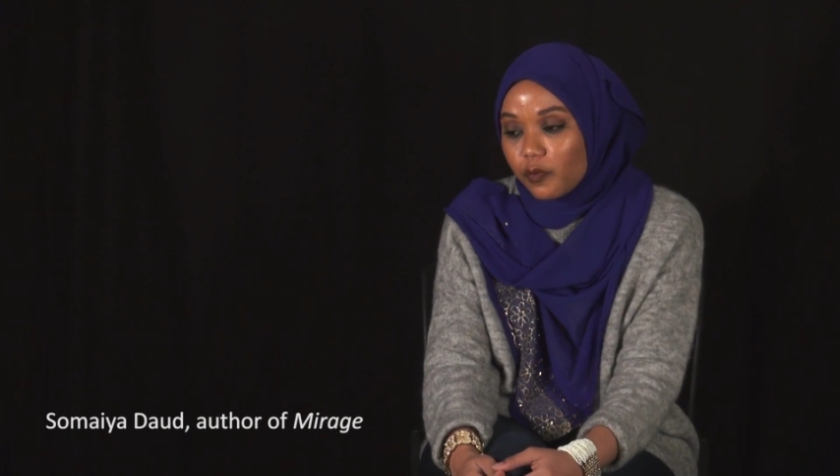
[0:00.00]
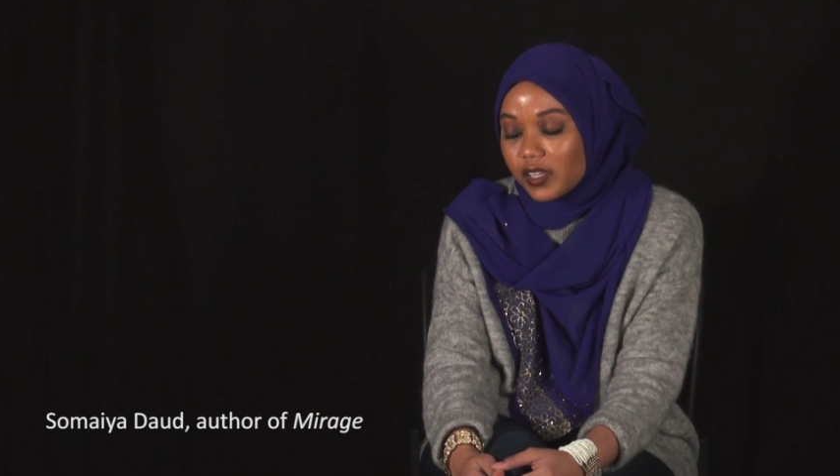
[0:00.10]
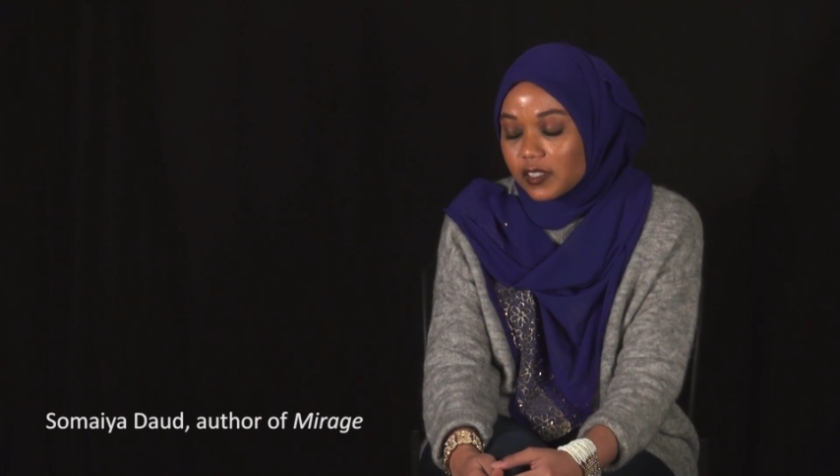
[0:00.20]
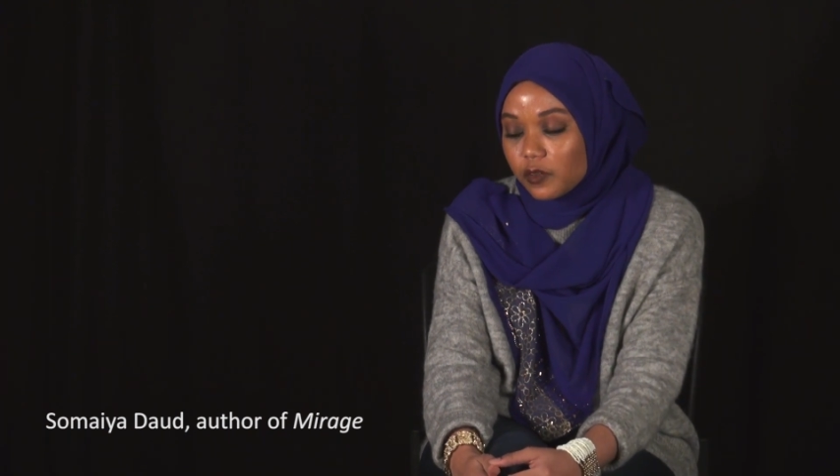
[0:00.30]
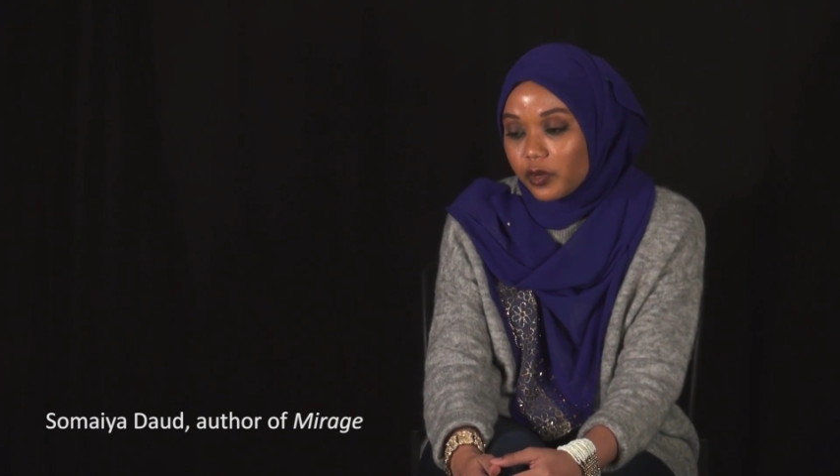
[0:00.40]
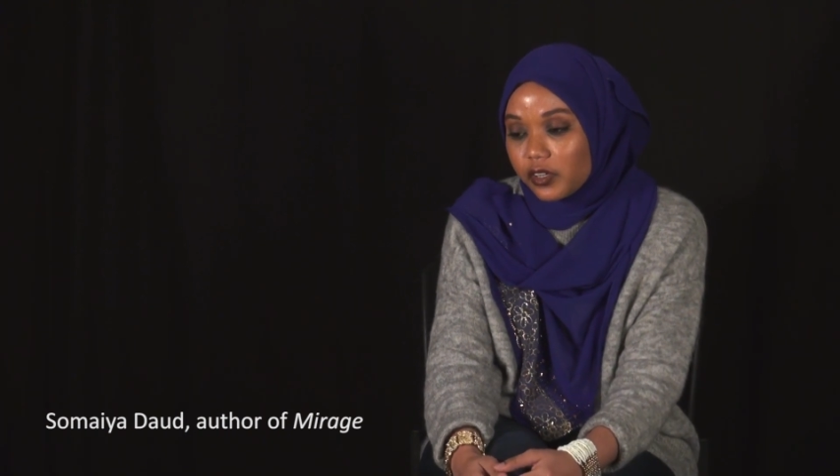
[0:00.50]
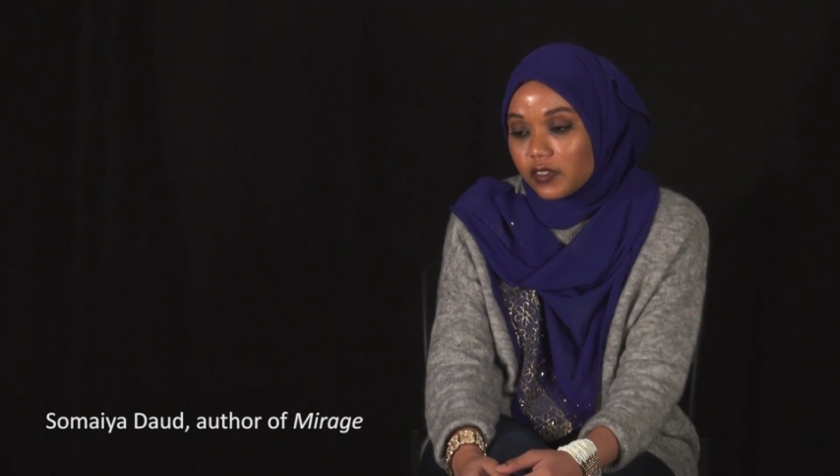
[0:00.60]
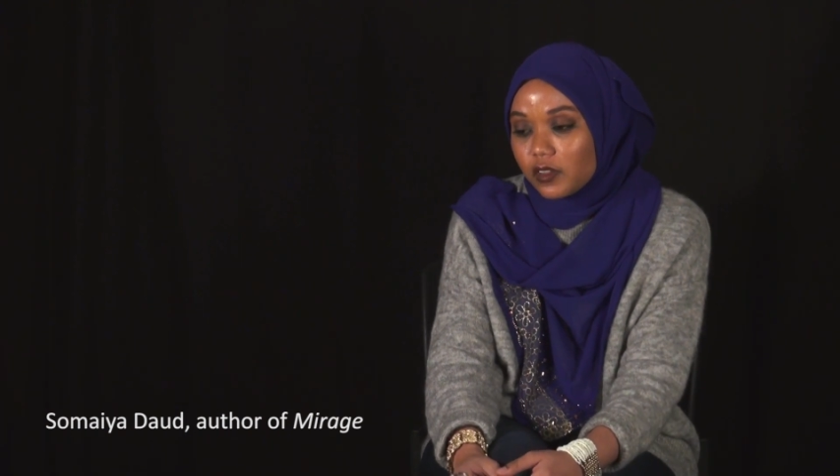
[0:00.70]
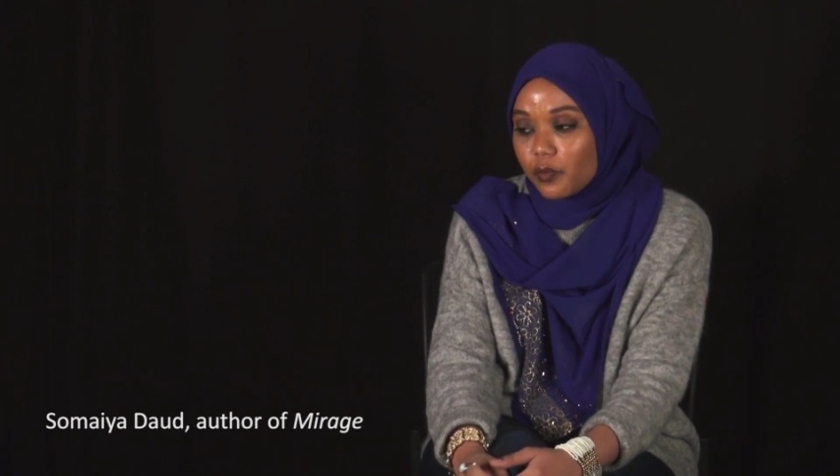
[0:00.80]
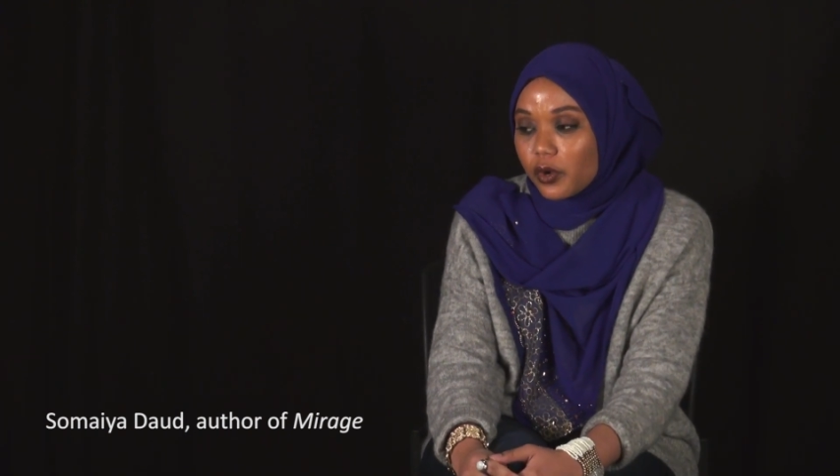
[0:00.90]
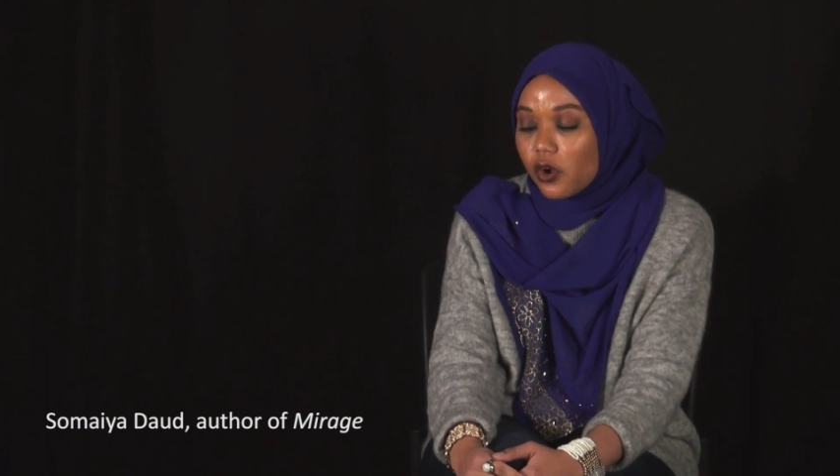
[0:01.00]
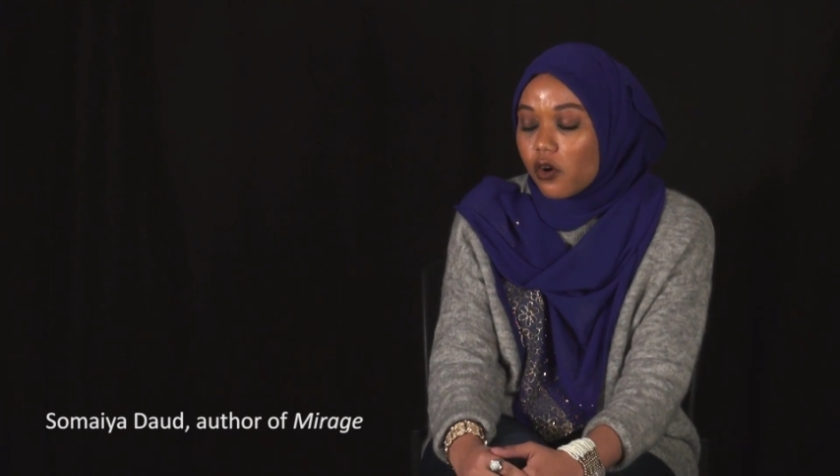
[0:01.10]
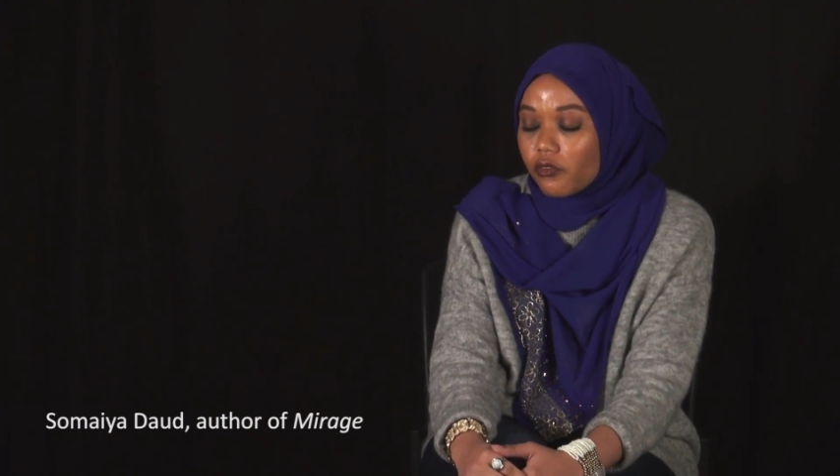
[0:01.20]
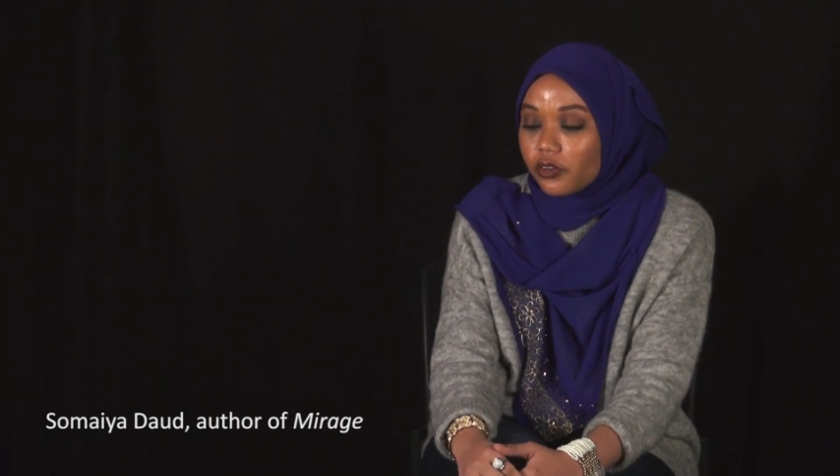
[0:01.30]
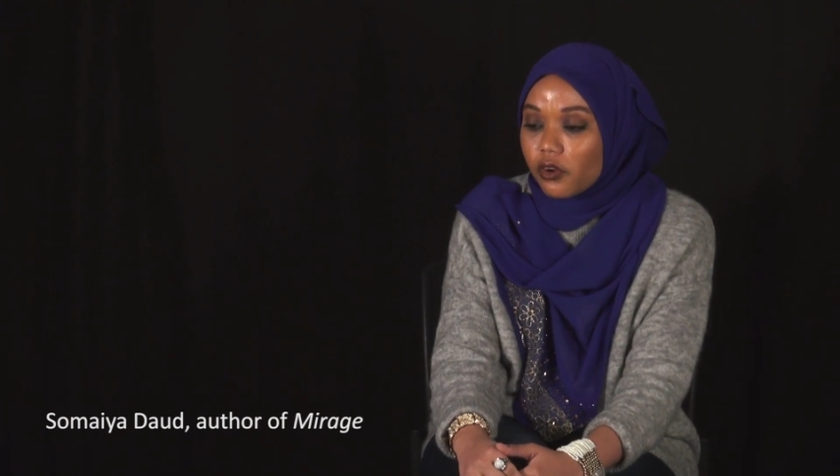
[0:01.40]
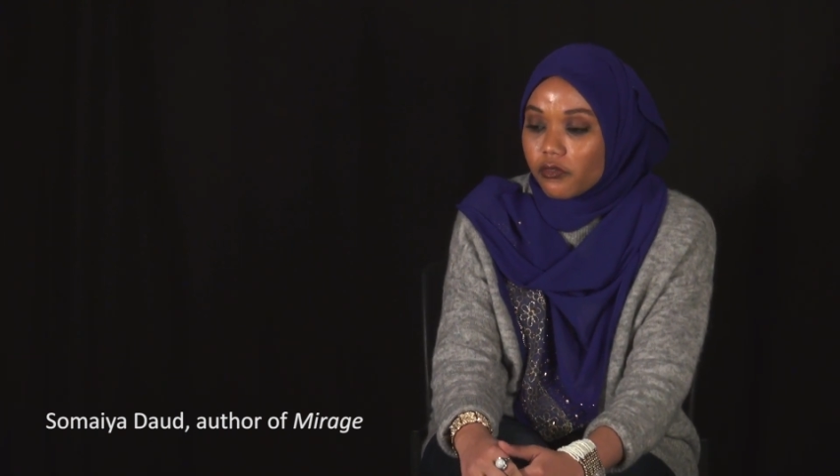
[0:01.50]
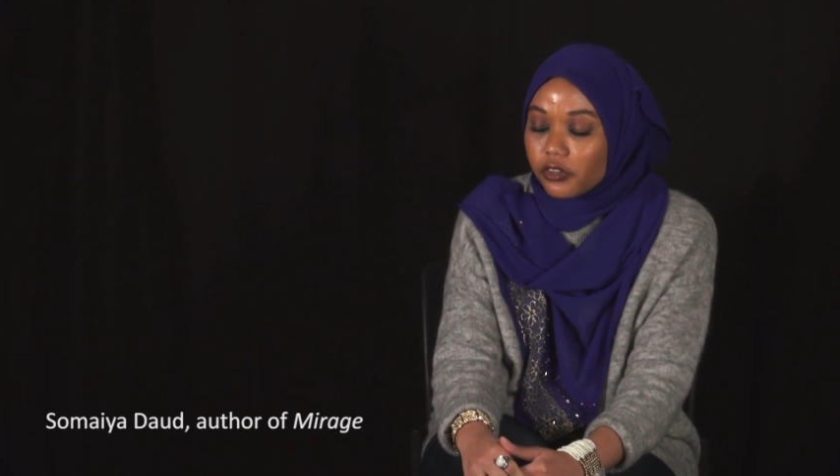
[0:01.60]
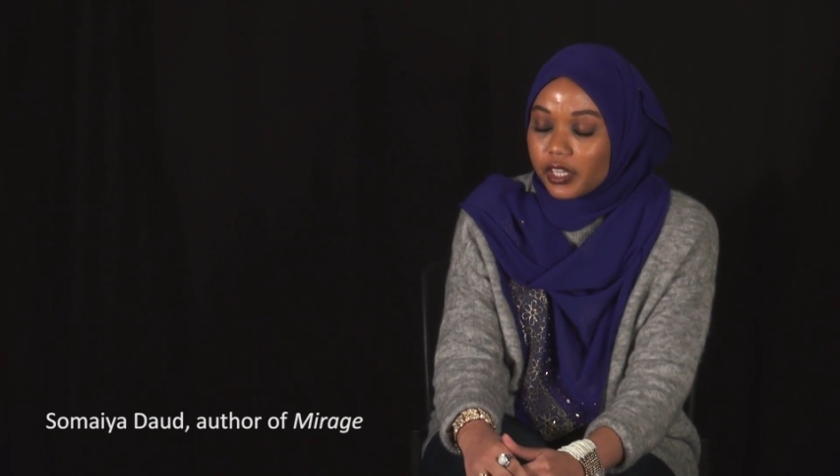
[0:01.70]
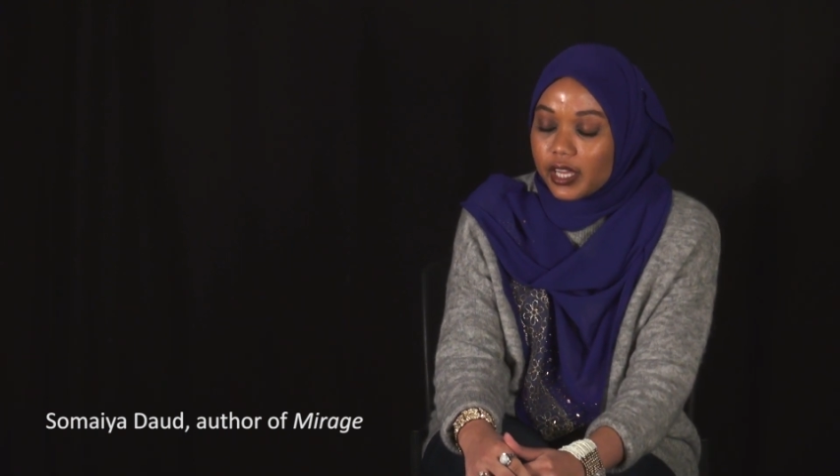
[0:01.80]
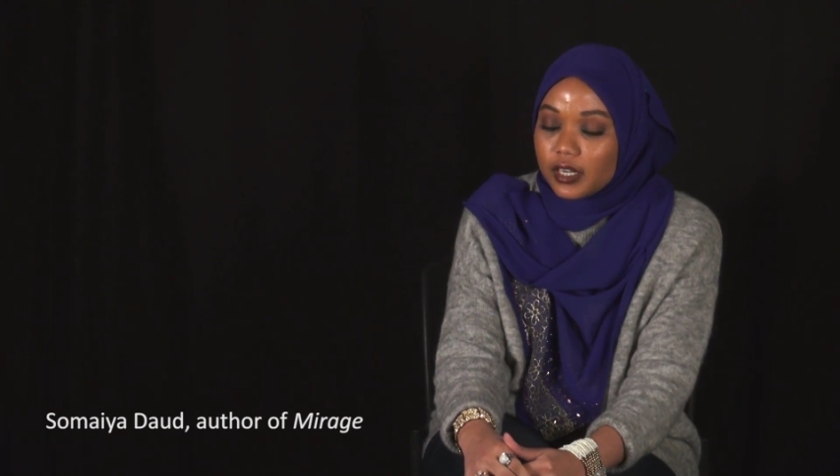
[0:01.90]
makes its appearance in the book over and over
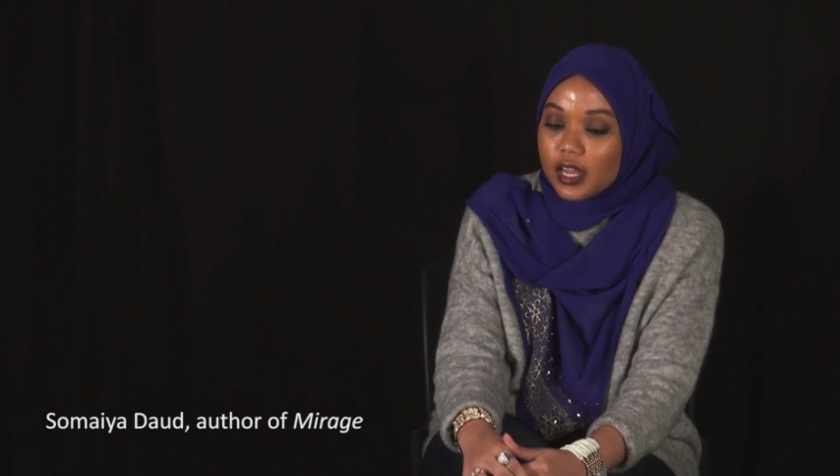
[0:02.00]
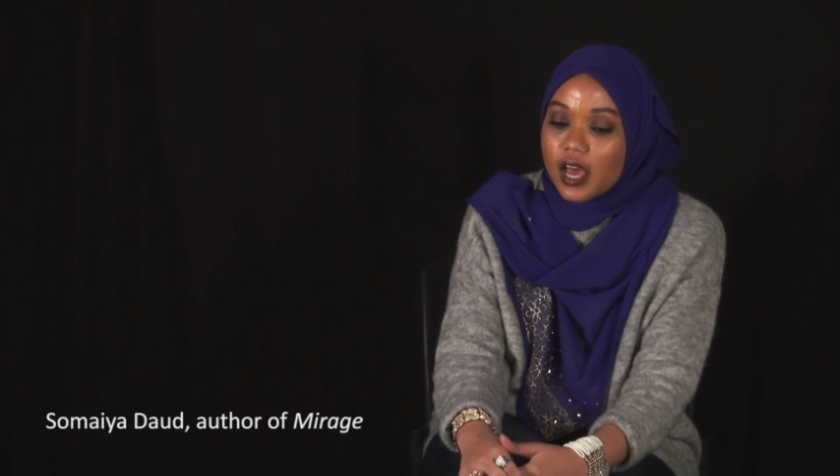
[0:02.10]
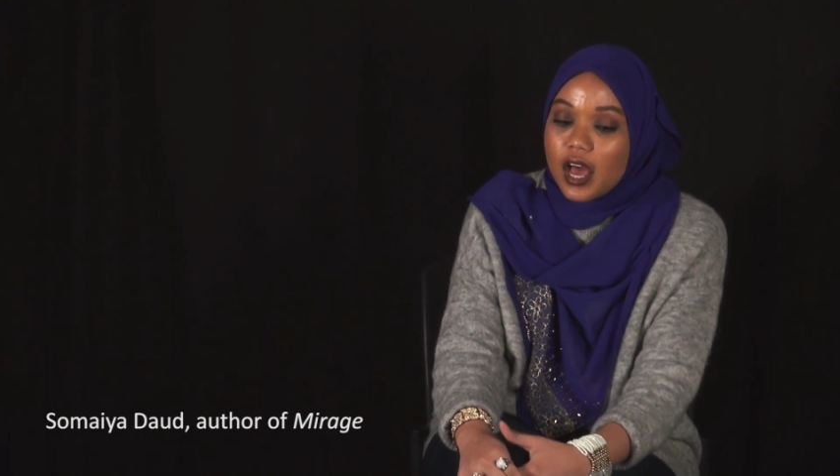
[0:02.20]
again.